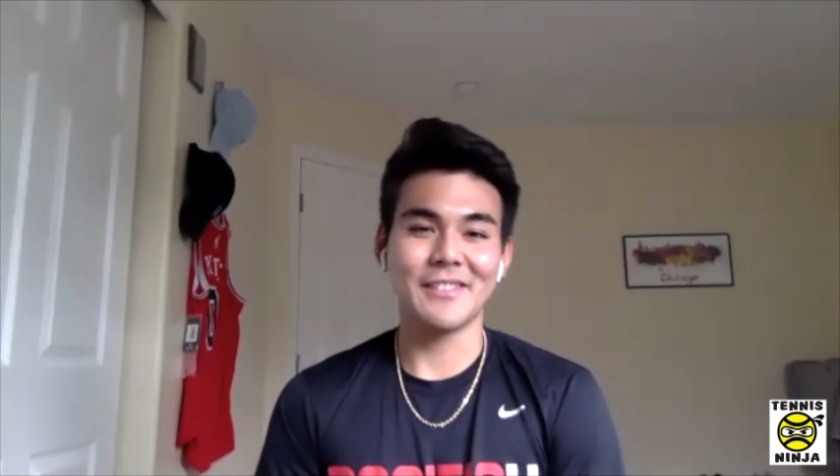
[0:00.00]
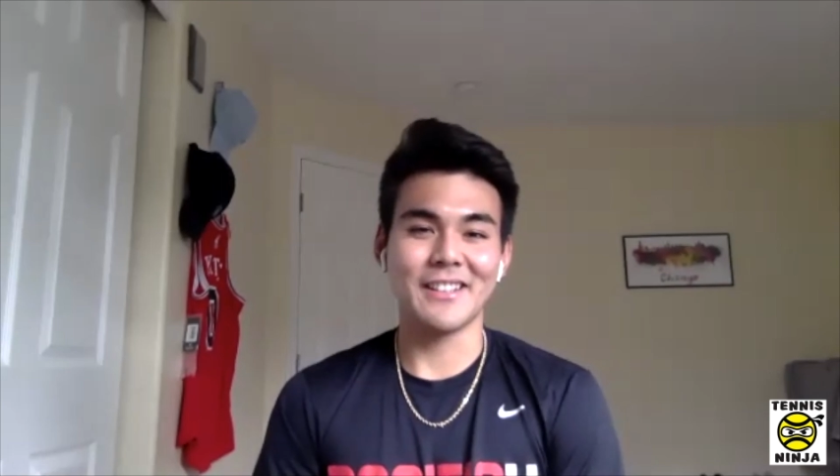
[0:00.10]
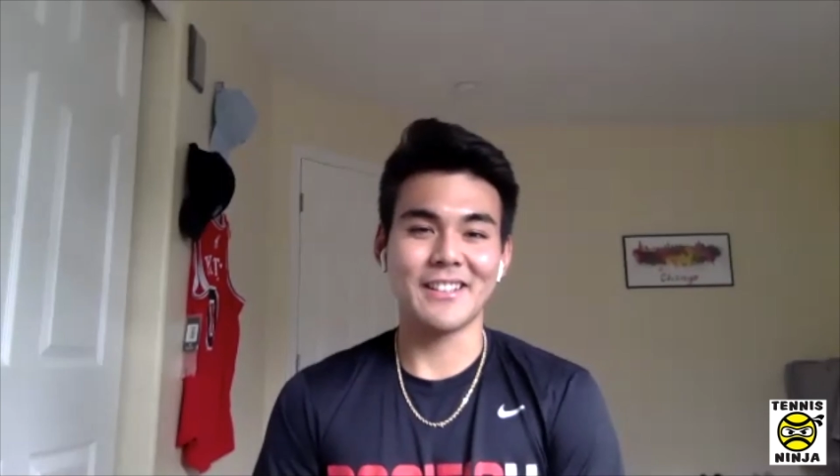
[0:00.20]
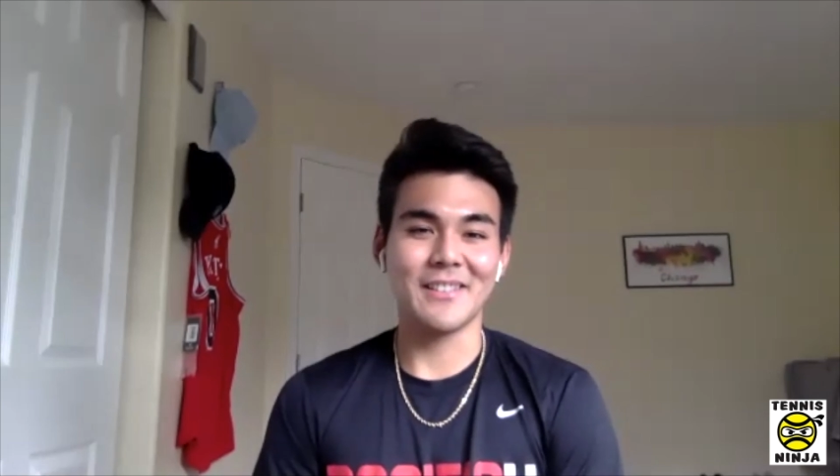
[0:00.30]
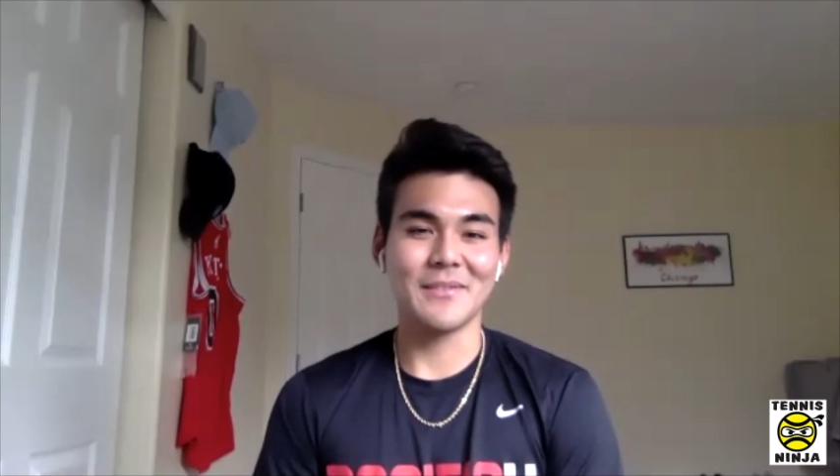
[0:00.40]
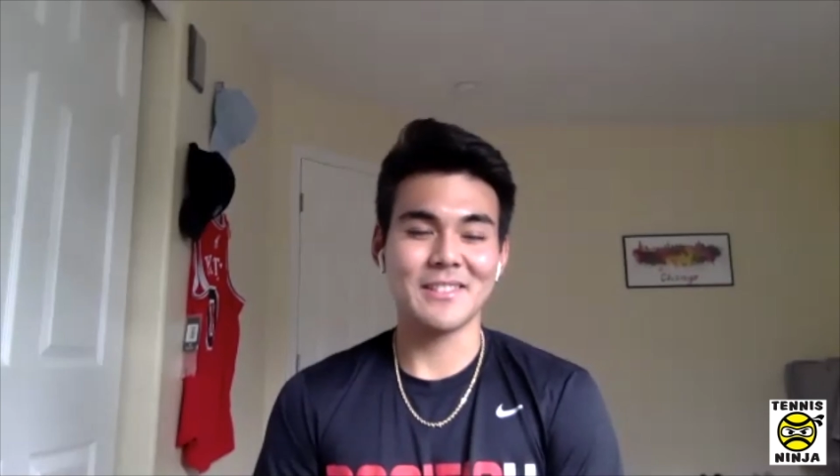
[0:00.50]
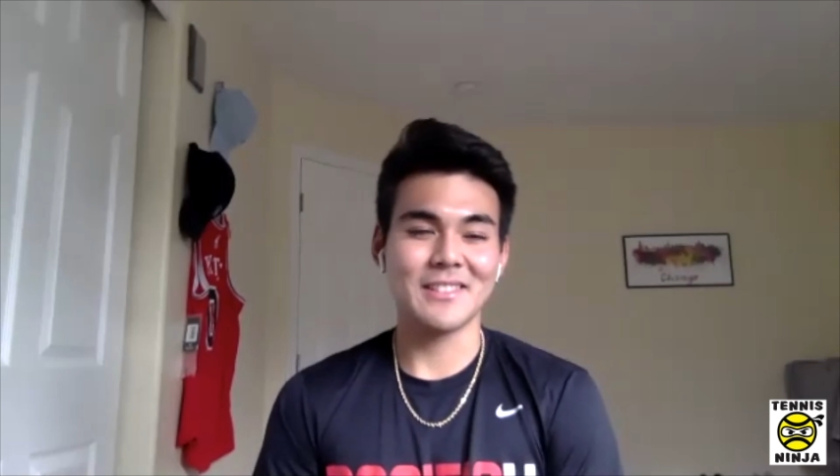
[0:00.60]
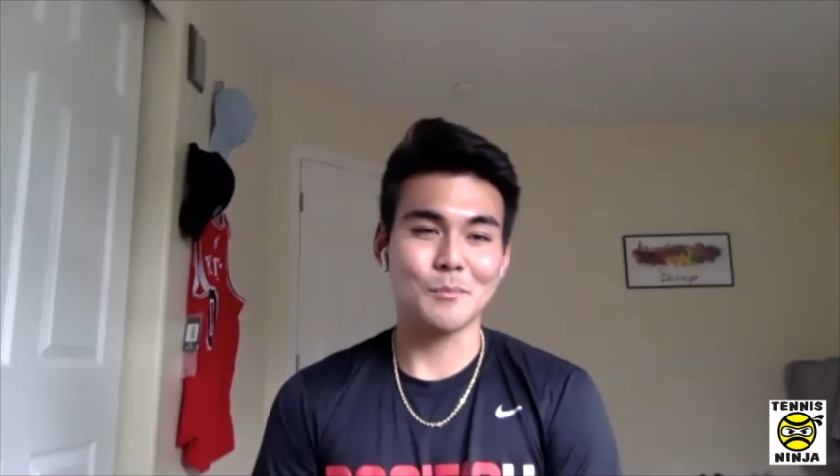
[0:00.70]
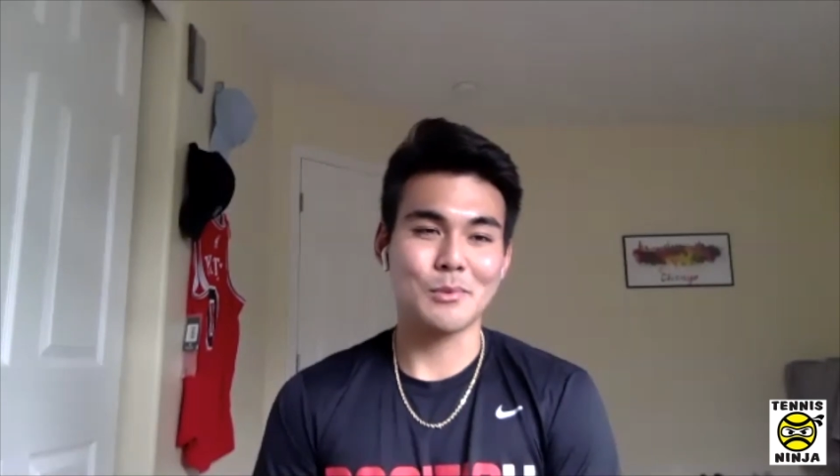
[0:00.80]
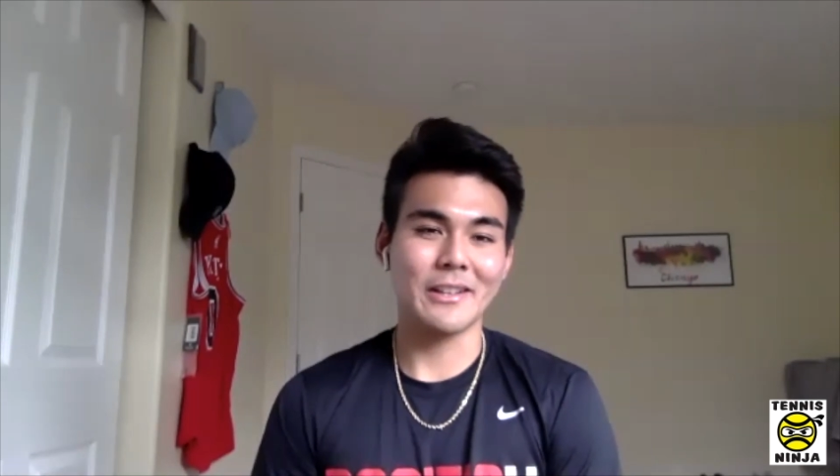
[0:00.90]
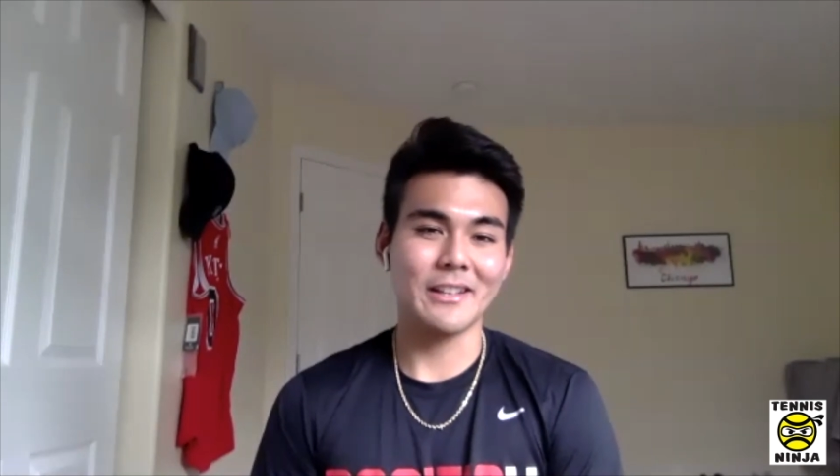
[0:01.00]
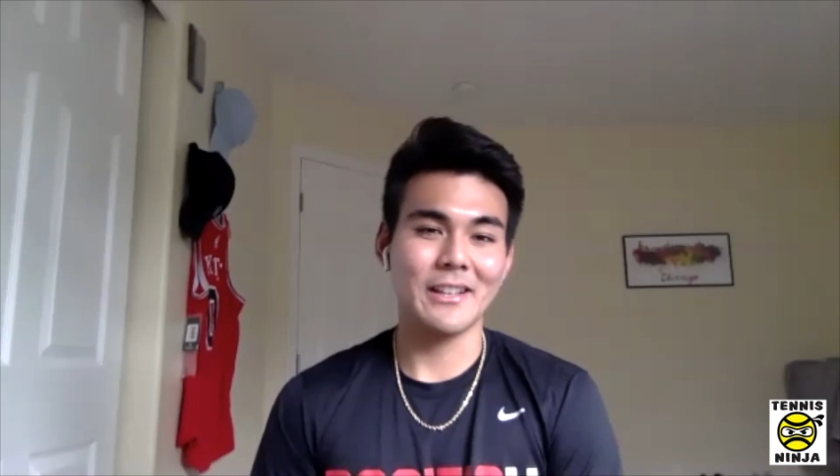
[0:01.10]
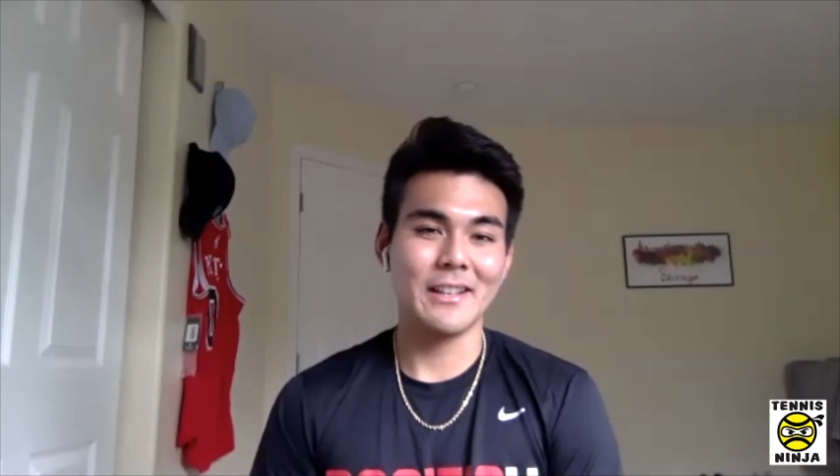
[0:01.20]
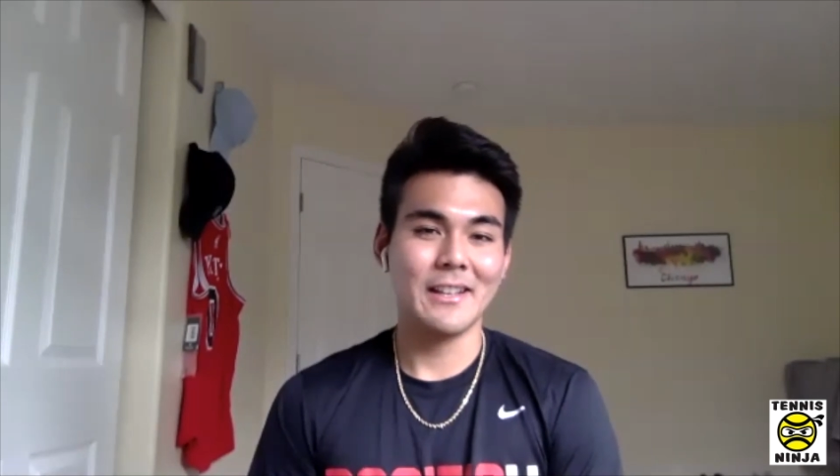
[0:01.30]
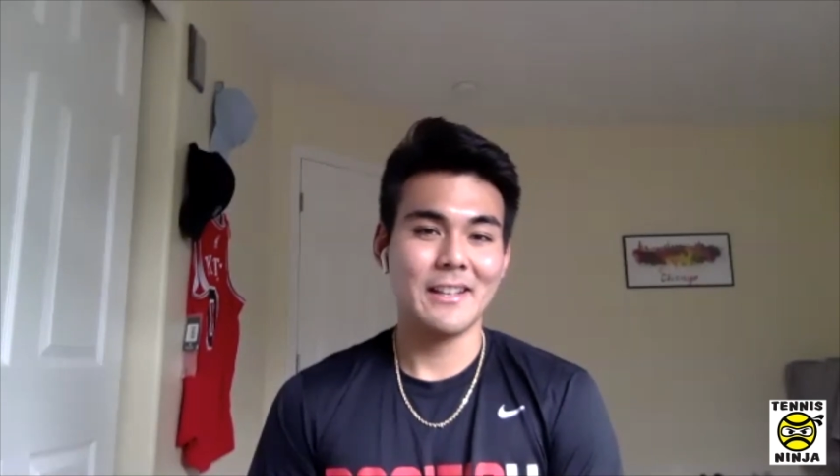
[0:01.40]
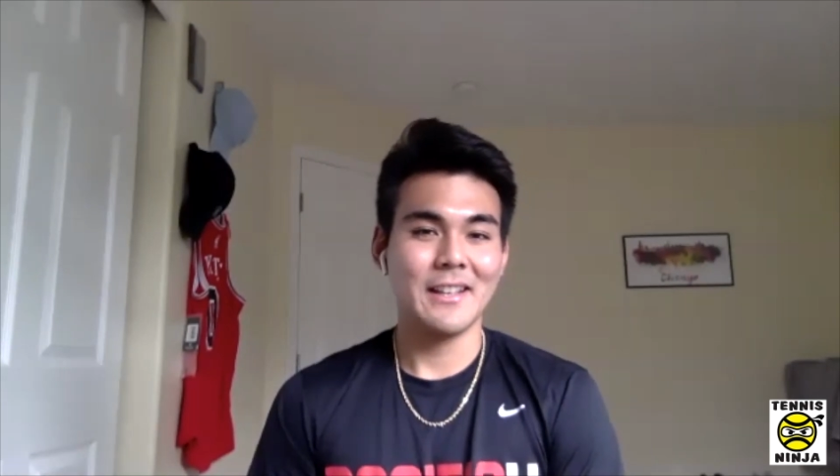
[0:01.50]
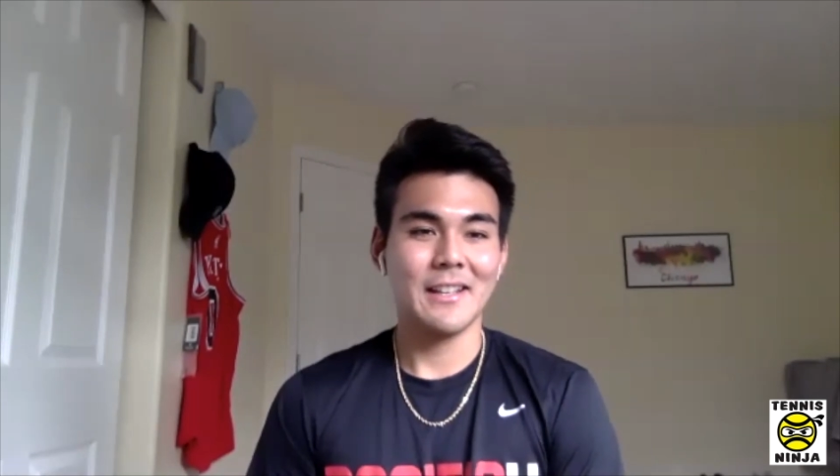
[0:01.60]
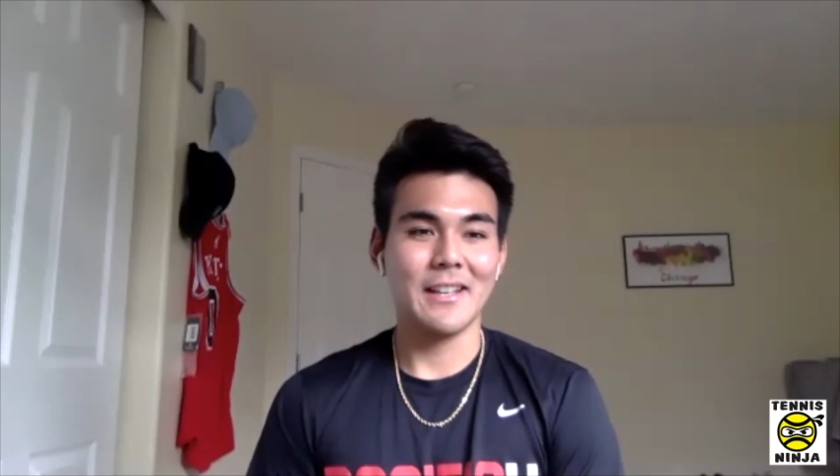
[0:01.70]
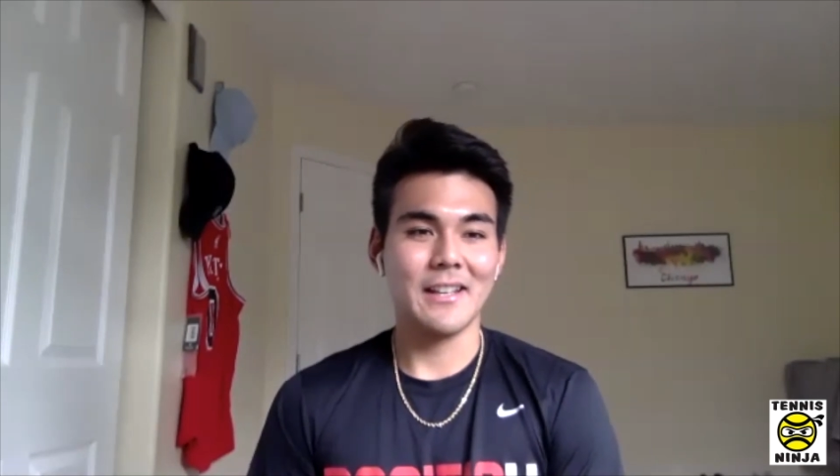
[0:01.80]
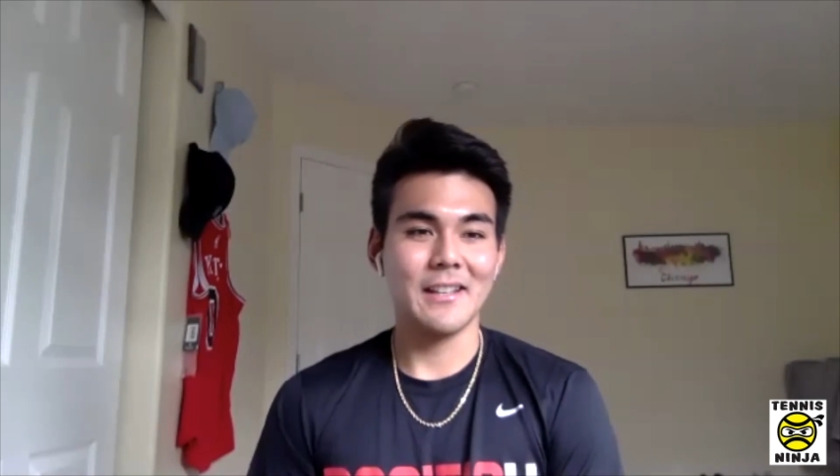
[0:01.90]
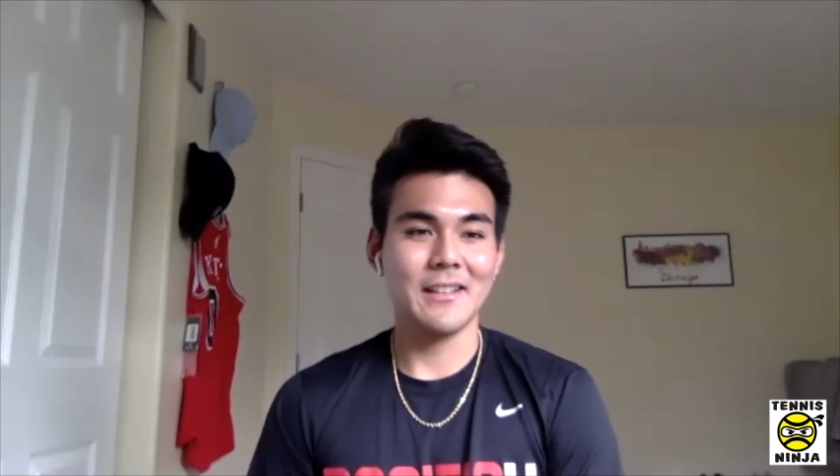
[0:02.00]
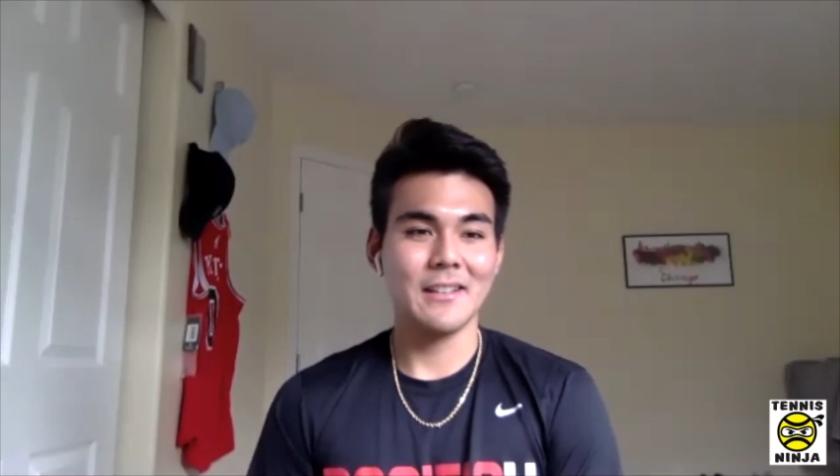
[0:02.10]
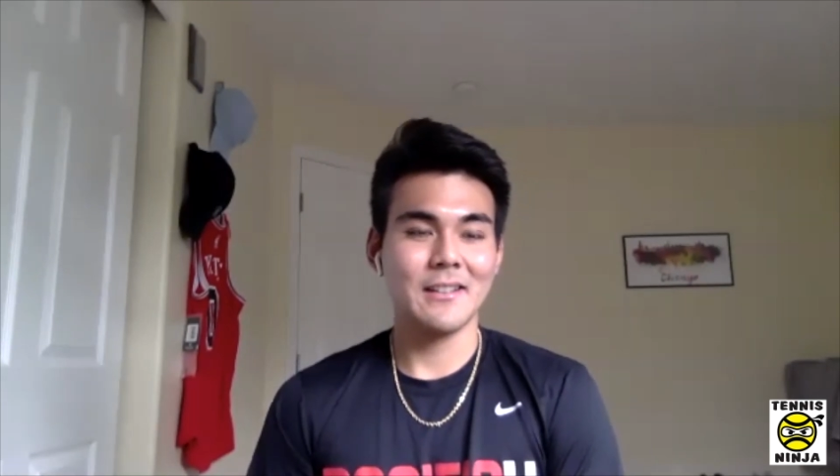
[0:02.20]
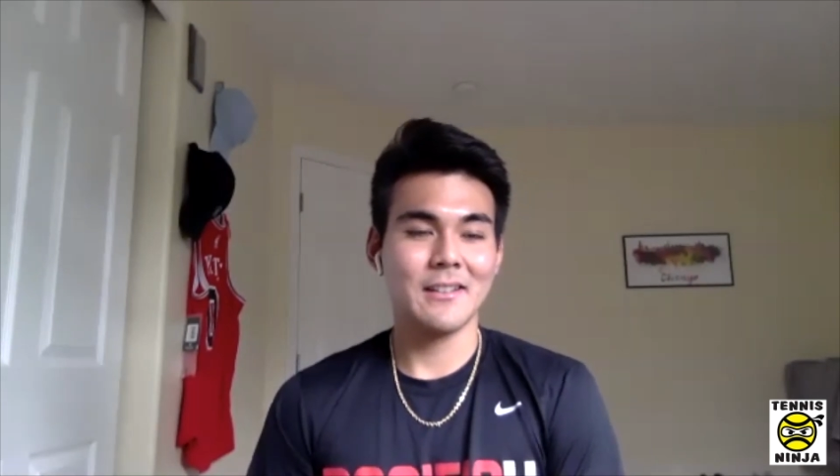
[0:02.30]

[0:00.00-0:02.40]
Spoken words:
Like, I'm just going to play. And